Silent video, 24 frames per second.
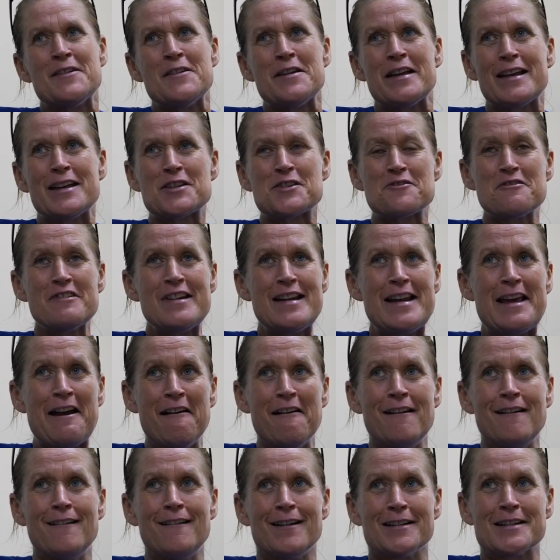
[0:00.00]
it's really
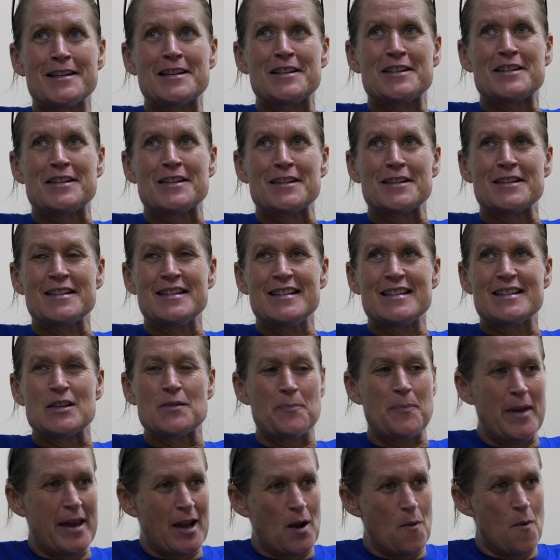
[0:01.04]
hard to
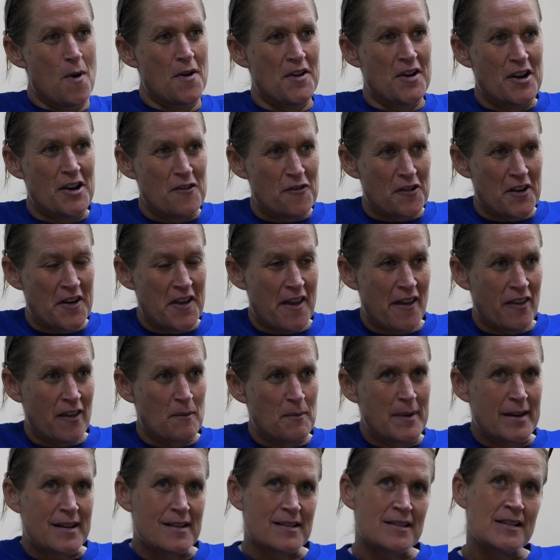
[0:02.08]
pick one over another,
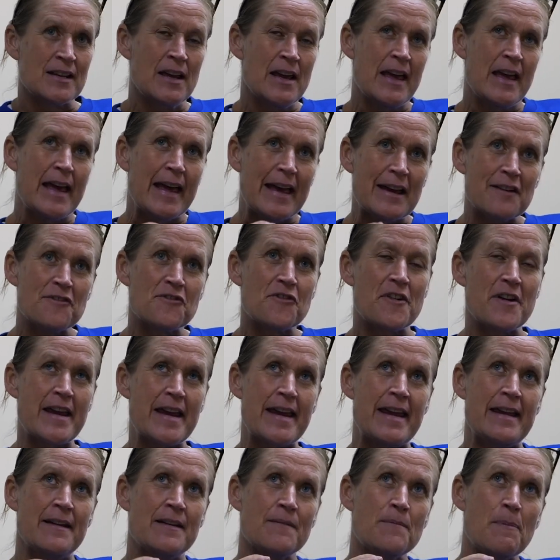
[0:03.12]
because
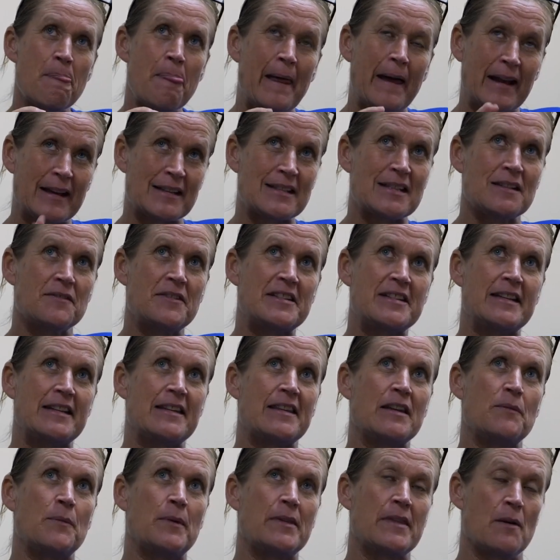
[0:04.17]
every activity
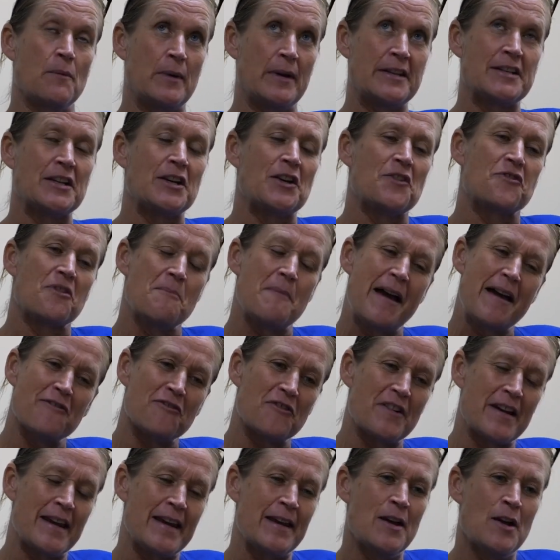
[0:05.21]
that we do from
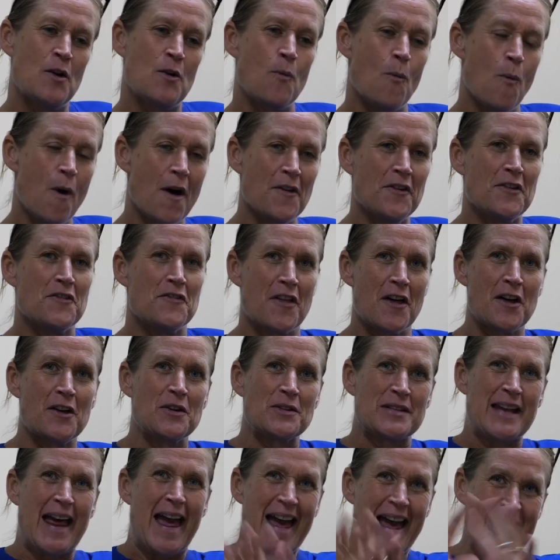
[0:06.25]
every one of
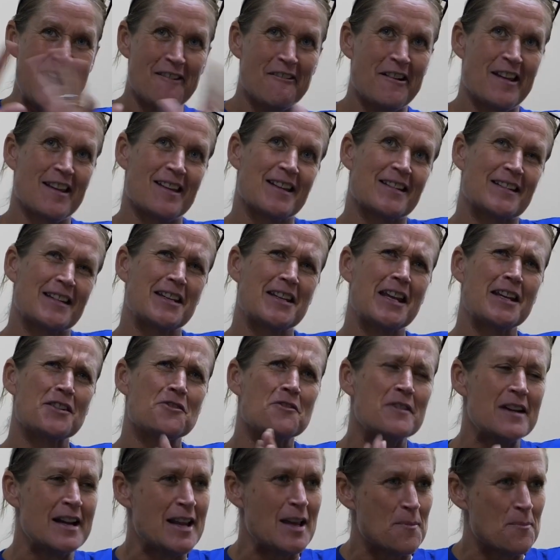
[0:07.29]
those areas is
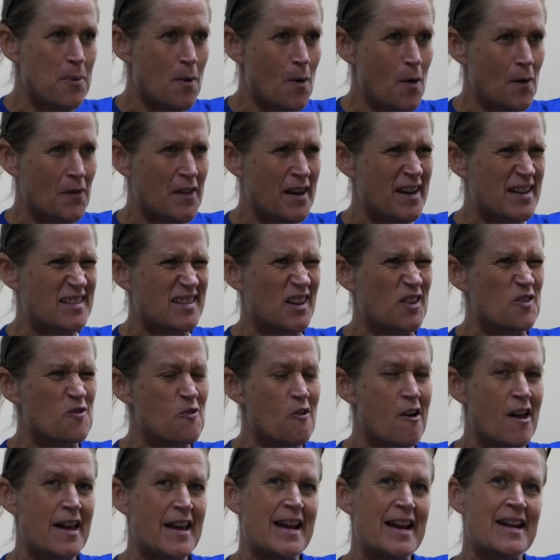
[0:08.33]
really important in its own
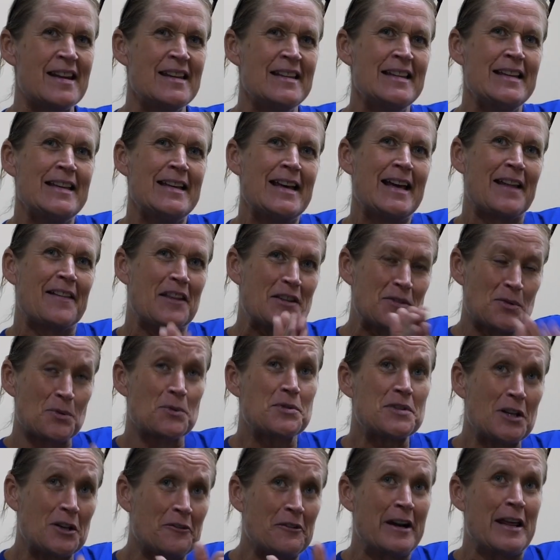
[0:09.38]
right. And it's
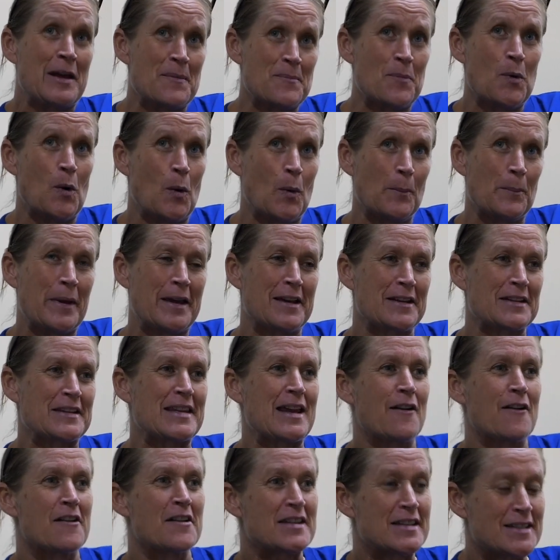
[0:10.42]
also really important because
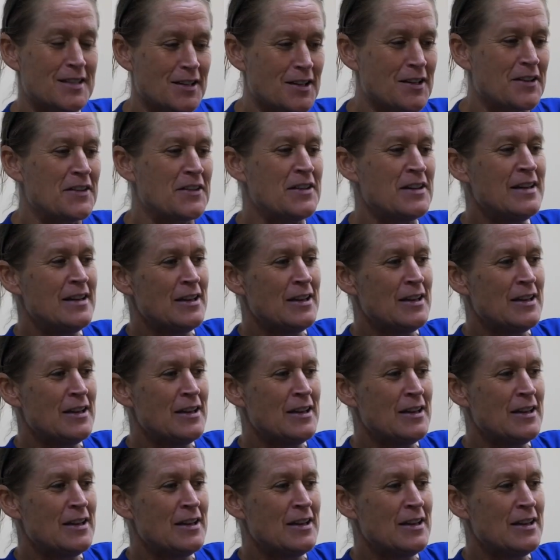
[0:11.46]
there are certain